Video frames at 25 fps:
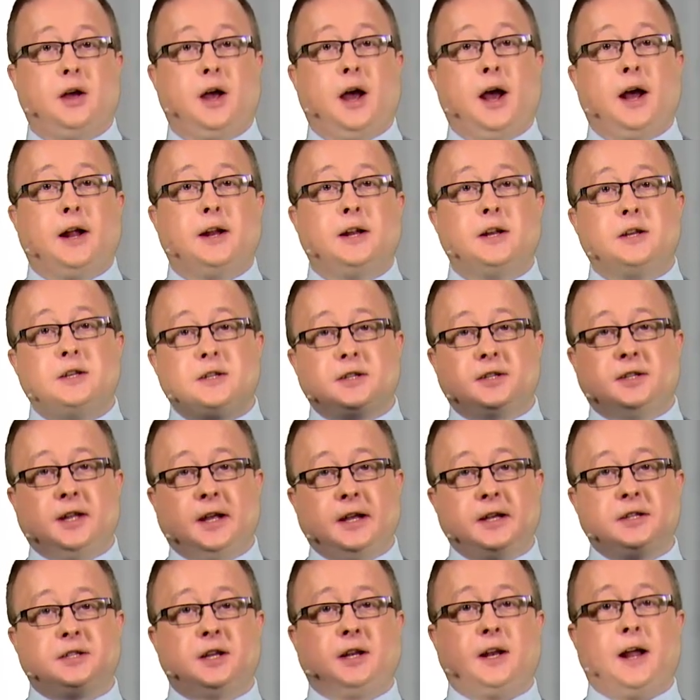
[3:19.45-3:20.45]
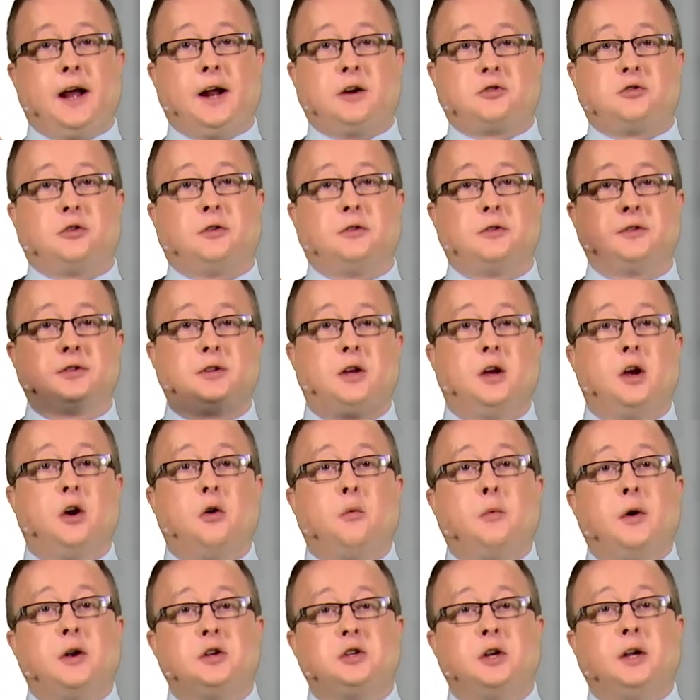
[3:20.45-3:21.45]
And it is these electrons
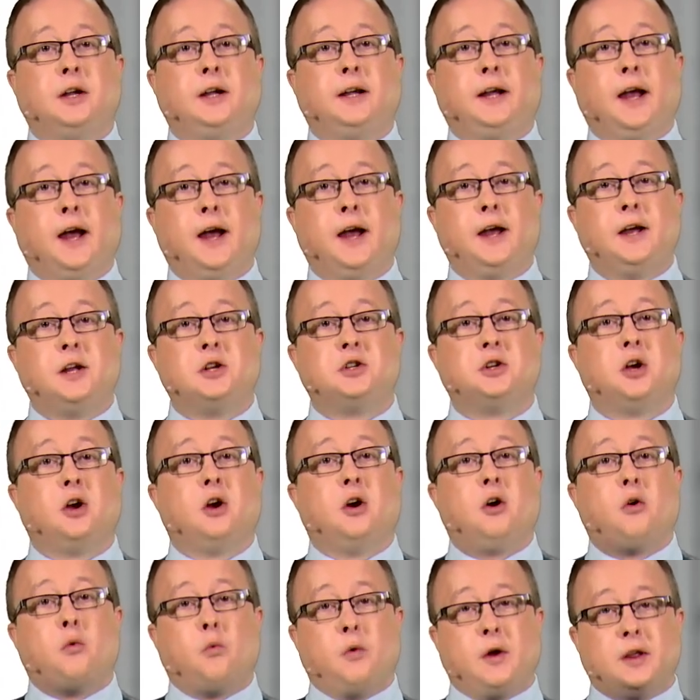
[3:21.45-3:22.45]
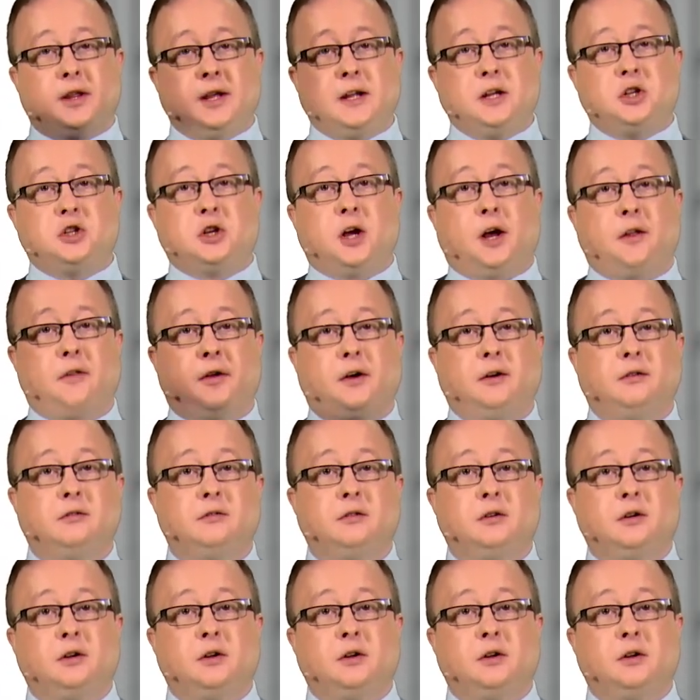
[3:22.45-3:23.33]
which engage with each other